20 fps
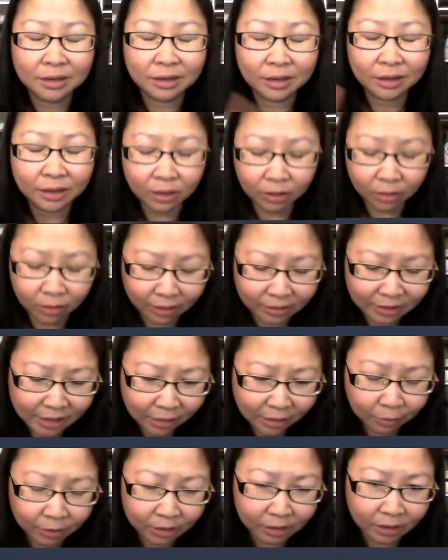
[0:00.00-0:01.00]
I'll
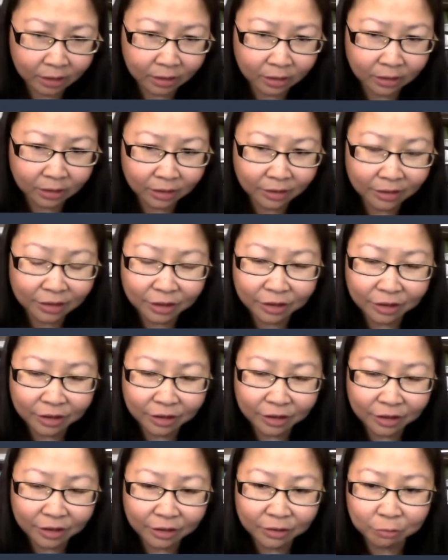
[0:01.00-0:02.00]
tell you one thing.
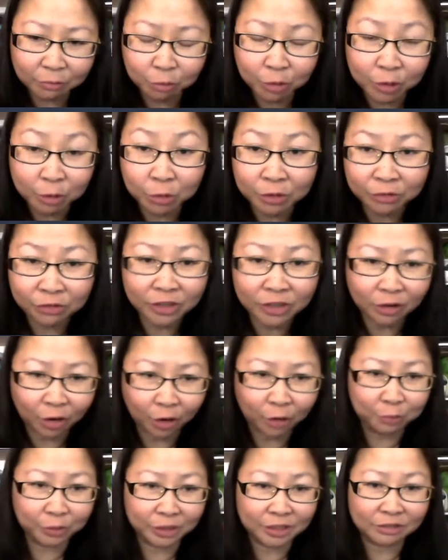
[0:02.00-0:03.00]
We feel
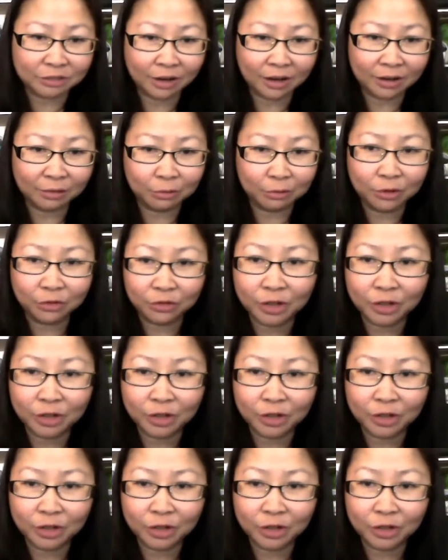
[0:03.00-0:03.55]
hopeless, right?